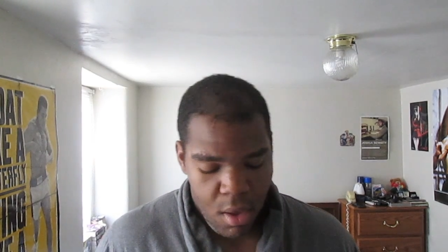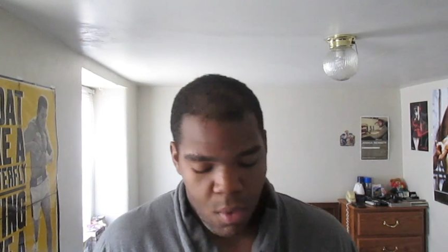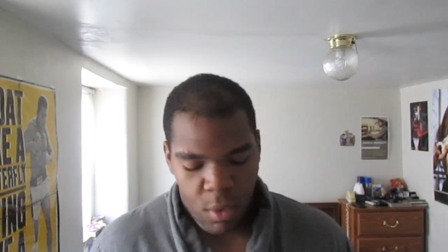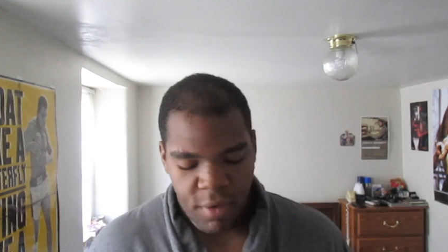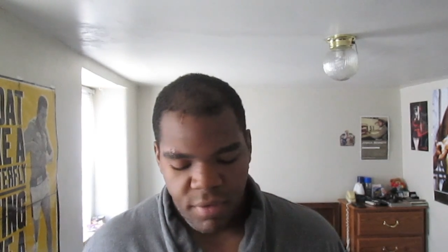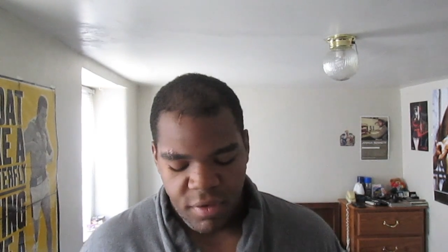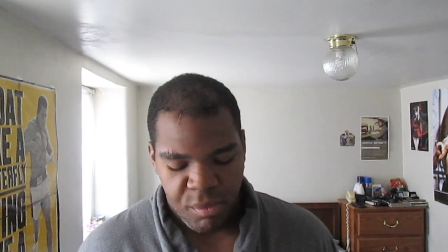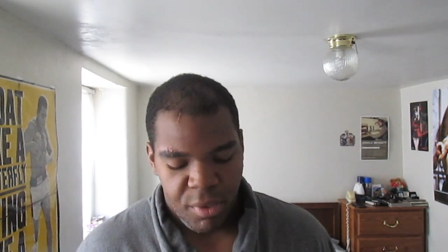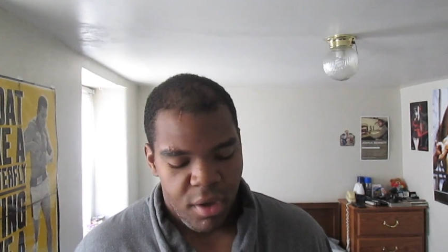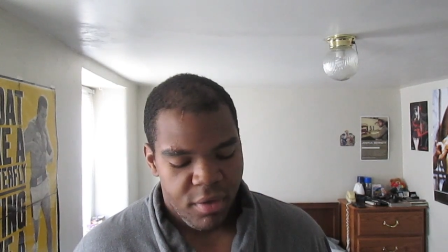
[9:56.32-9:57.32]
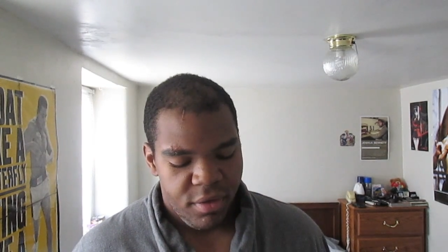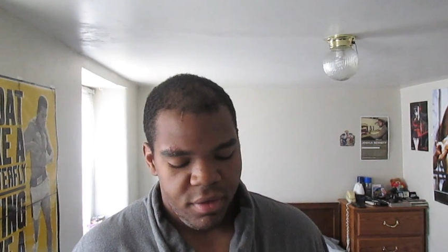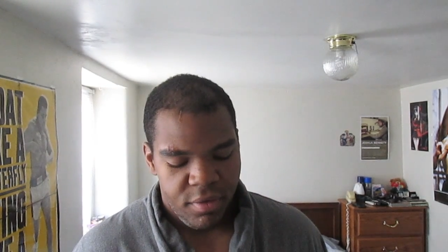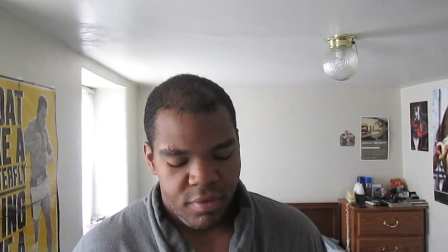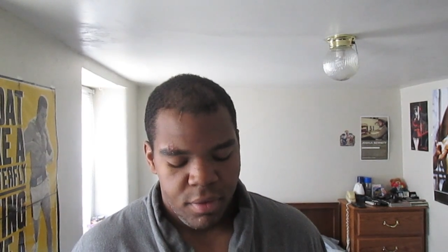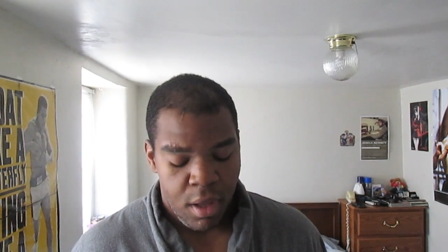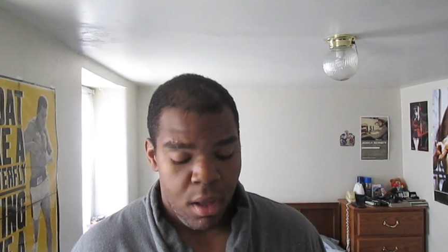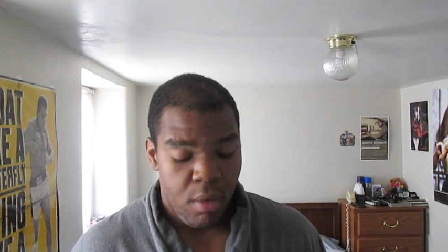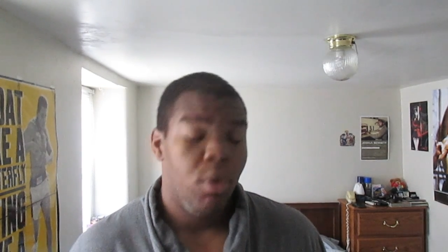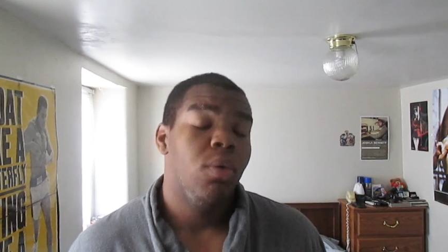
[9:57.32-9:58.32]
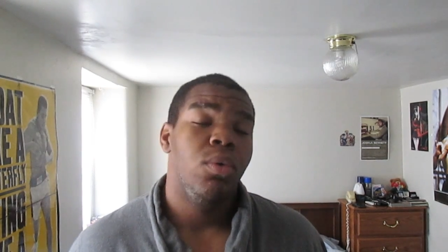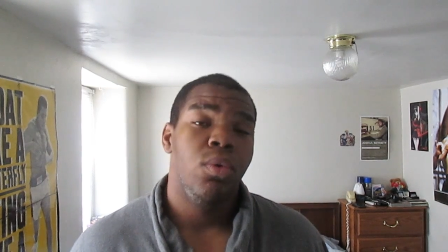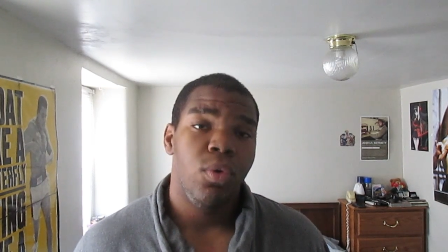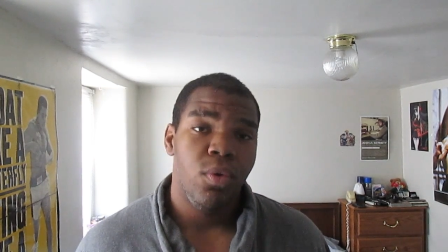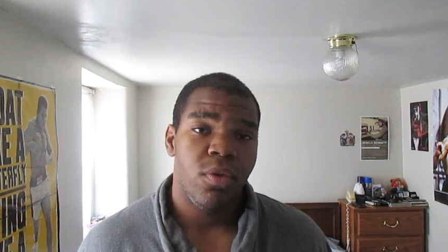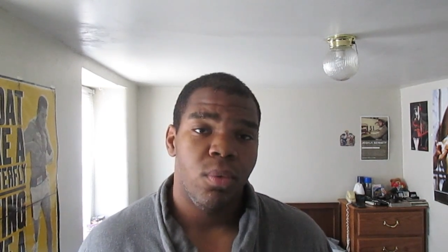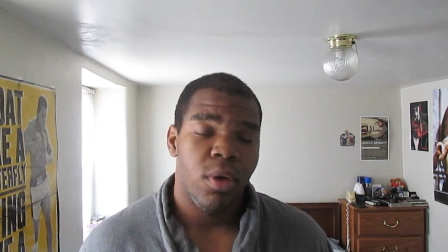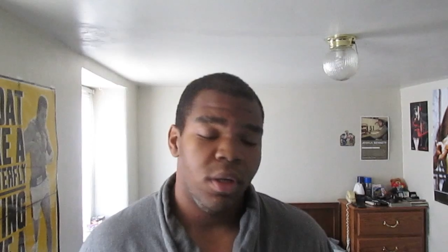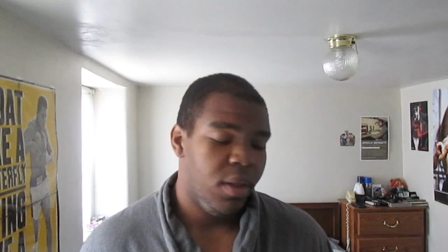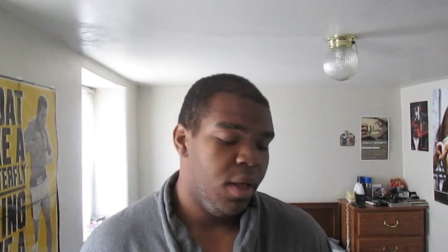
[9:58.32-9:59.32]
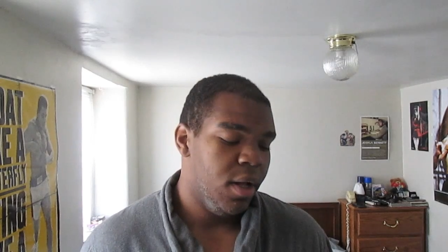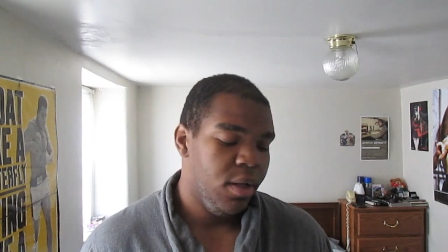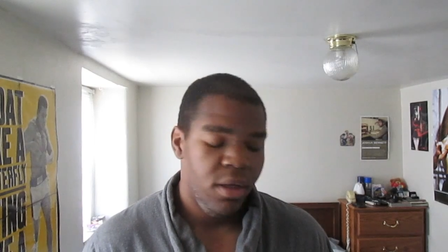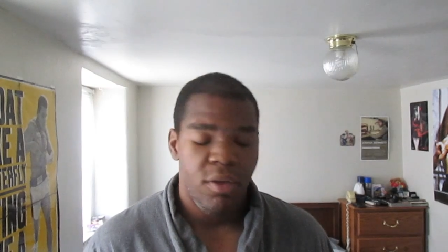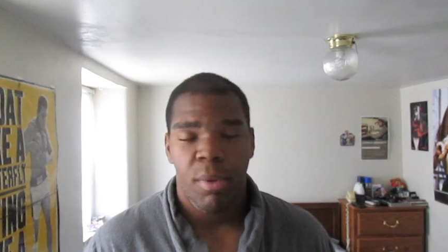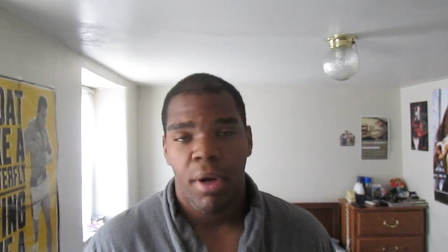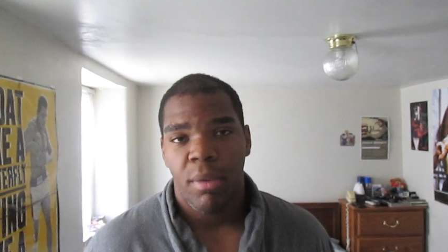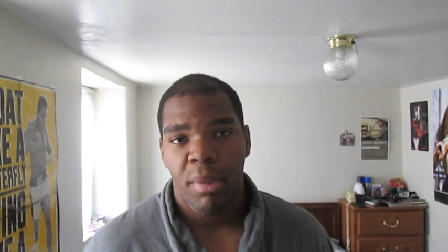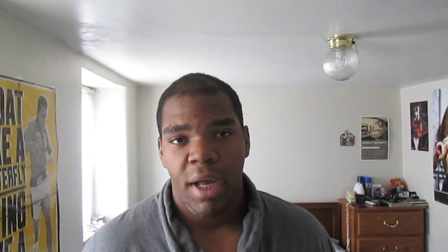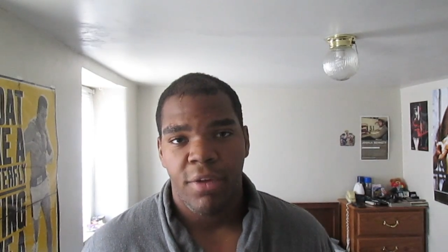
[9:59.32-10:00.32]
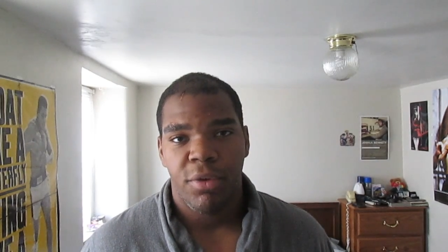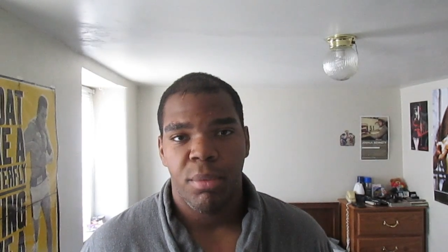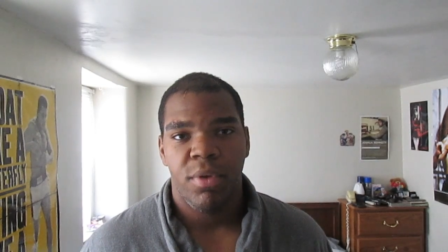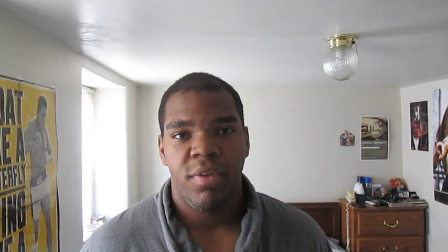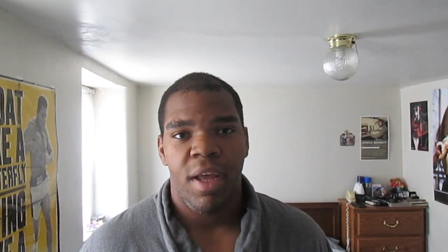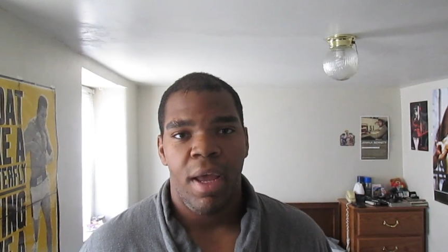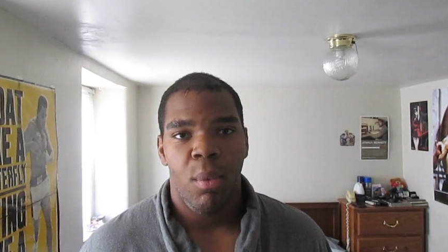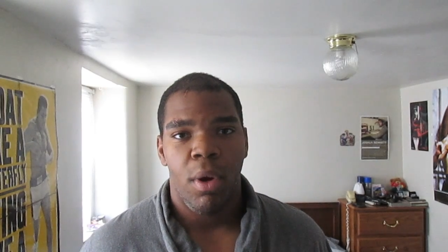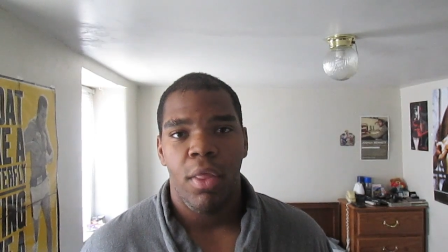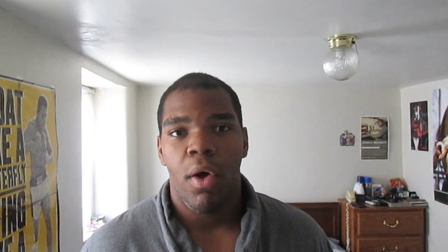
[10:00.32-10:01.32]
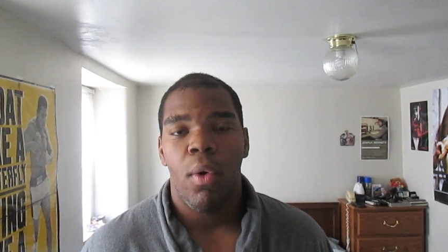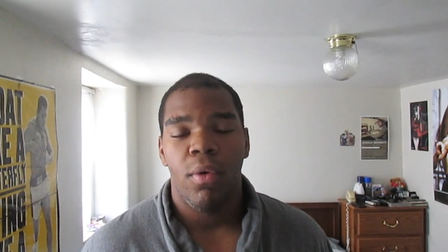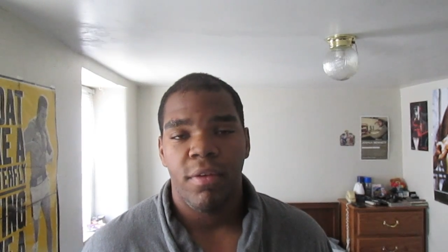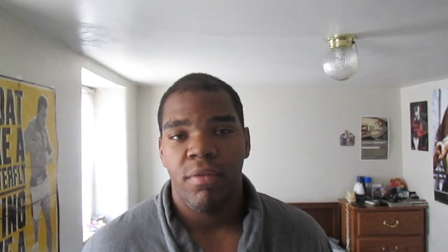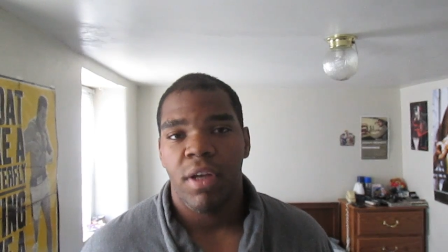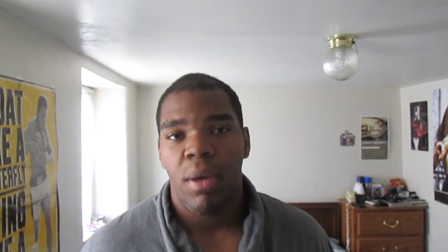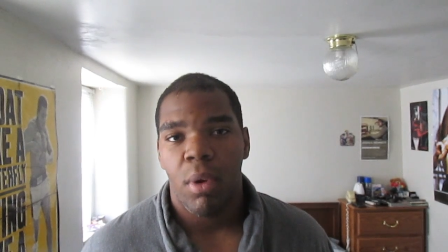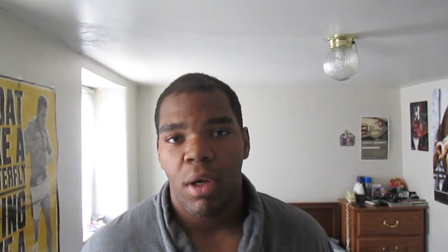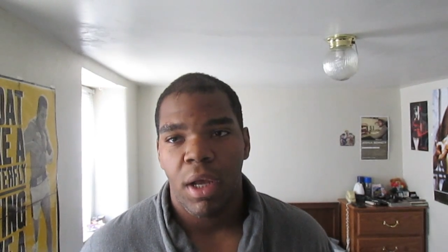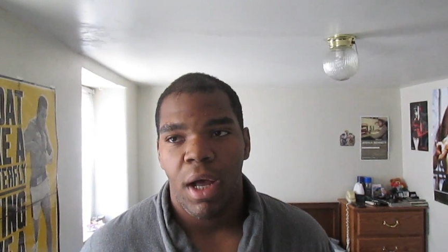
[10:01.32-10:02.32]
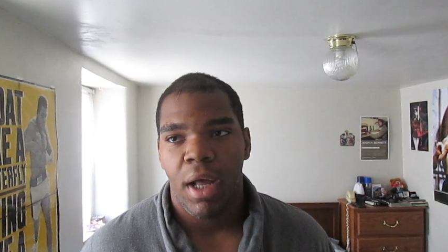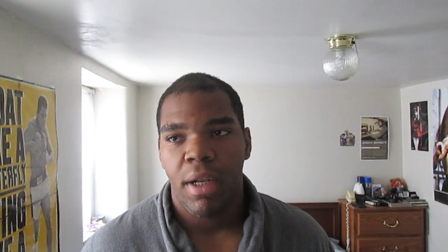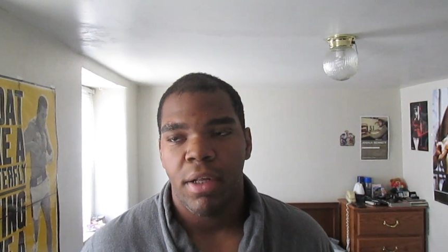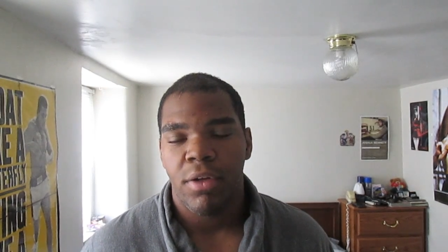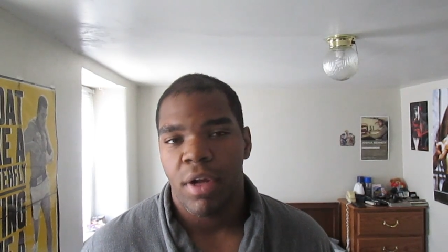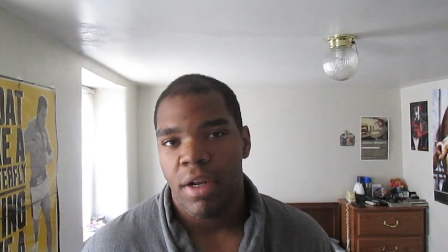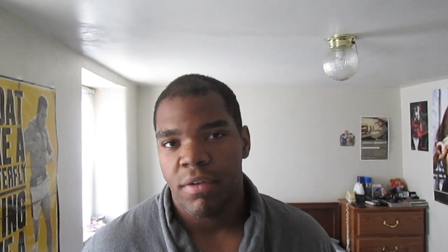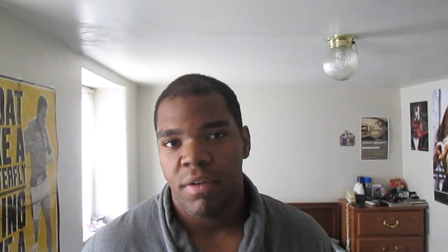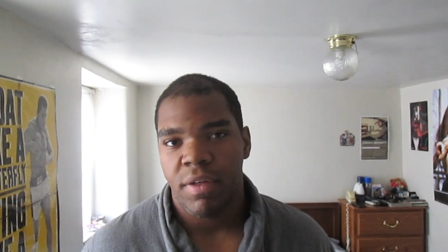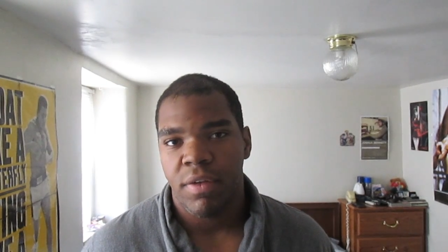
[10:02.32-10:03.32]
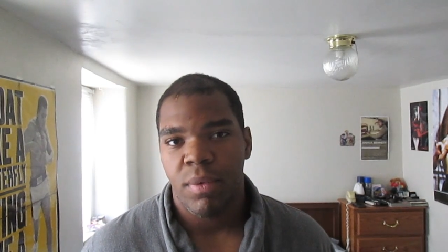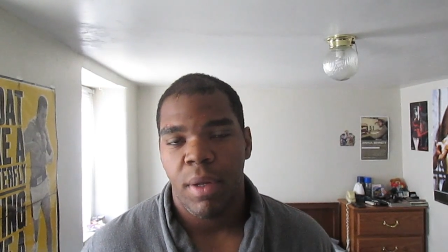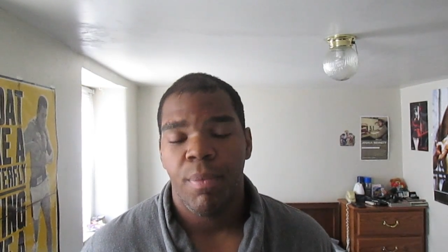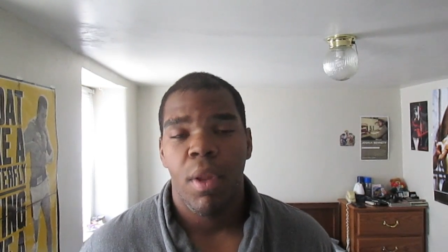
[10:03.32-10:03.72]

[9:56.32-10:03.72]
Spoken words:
one of his bosses, who used to work there, he's part of the Black Tribbles and one of the hosts of J1Con and creators of it as well.